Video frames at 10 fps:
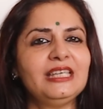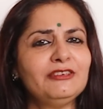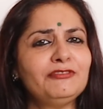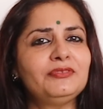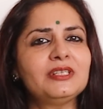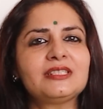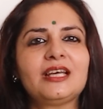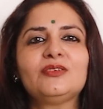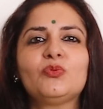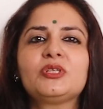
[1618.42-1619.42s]
If the
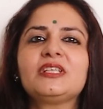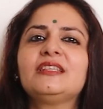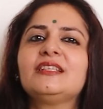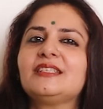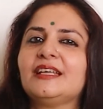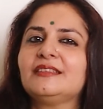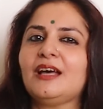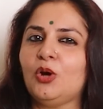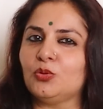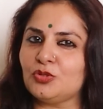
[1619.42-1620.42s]
Sun was in the tenth
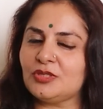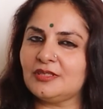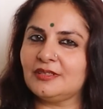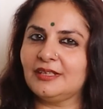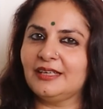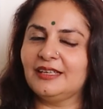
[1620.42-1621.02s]
house,